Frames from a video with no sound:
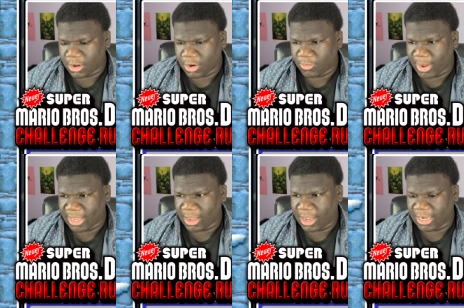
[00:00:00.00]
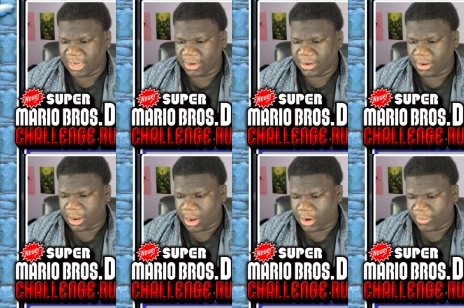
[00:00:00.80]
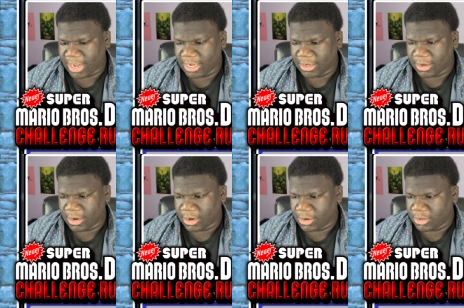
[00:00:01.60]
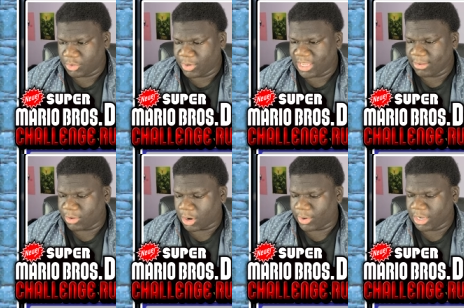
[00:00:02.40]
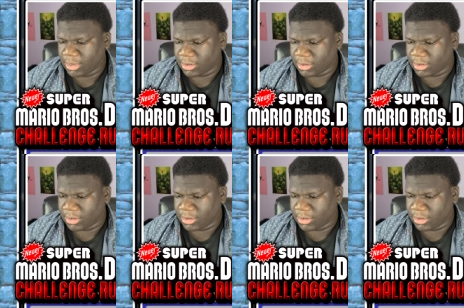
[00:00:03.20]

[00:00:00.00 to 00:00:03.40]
Oh my god. All right. Do we keep going?